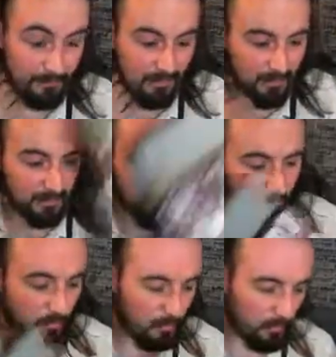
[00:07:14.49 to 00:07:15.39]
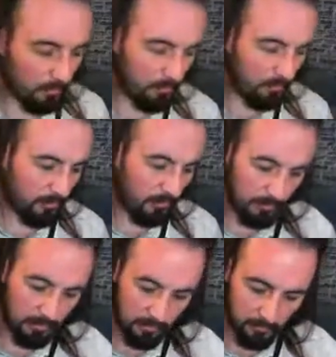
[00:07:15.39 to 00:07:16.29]
So I'm probably not going to put these
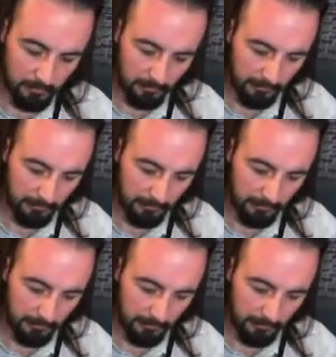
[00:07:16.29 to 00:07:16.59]
together tonight.